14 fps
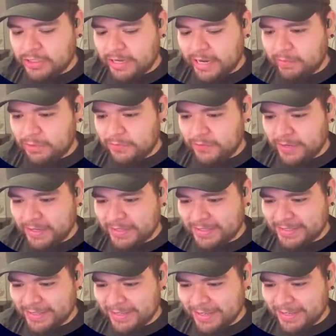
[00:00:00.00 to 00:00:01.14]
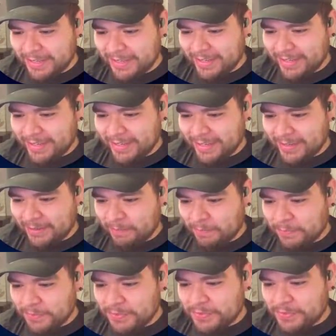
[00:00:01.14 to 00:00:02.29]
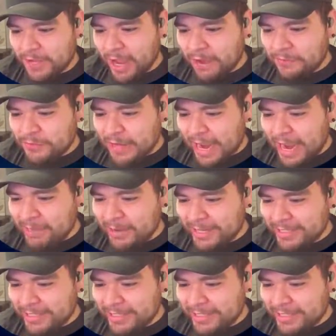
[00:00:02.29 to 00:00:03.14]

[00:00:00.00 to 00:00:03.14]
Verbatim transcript: Damage phase. Scuff damage.